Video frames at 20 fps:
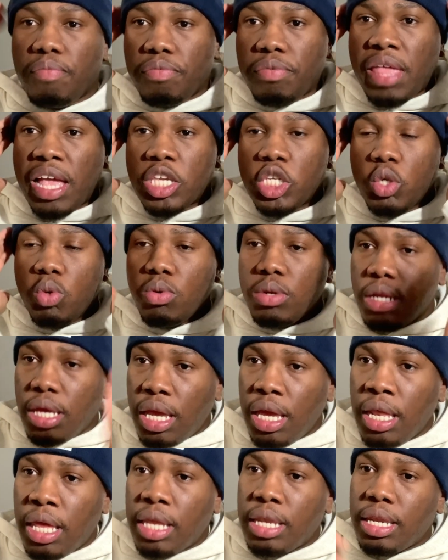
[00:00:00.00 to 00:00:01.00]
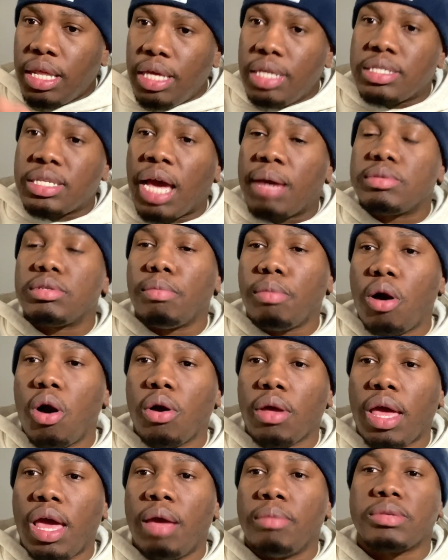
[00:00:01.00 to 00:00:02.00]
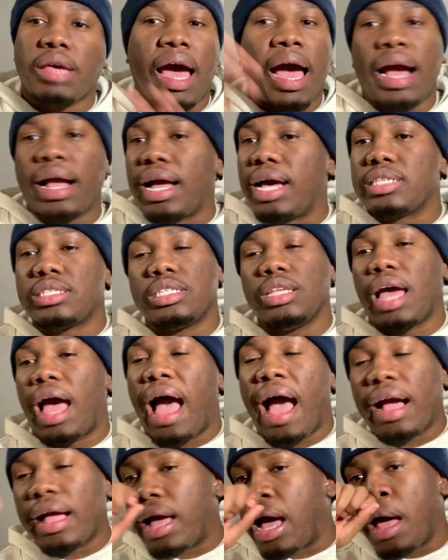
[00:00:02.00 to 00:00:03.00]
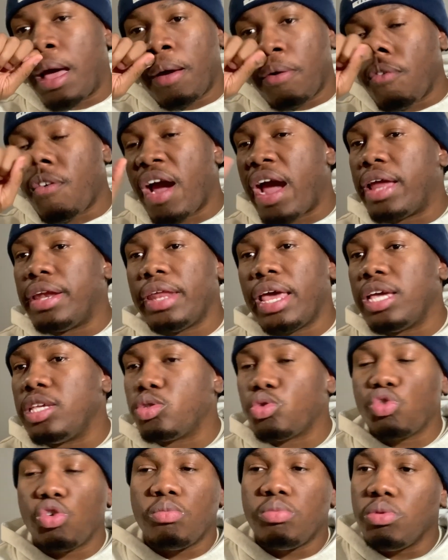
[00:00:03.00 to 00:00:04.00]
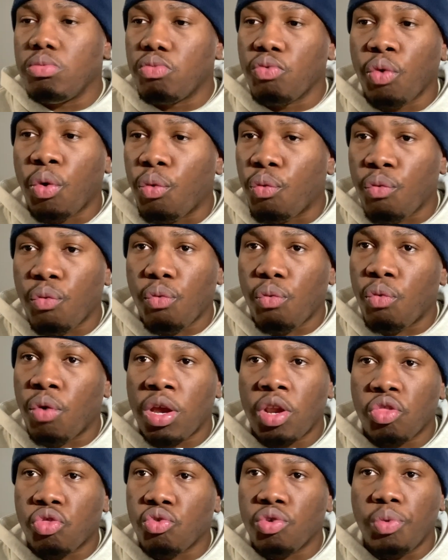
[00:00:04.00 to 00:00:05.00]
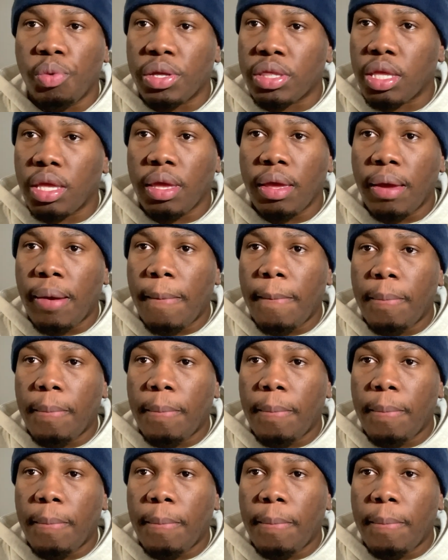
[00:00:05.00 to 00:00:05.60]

that you need in these types of ball games, I got Ryan Day's group running through with it.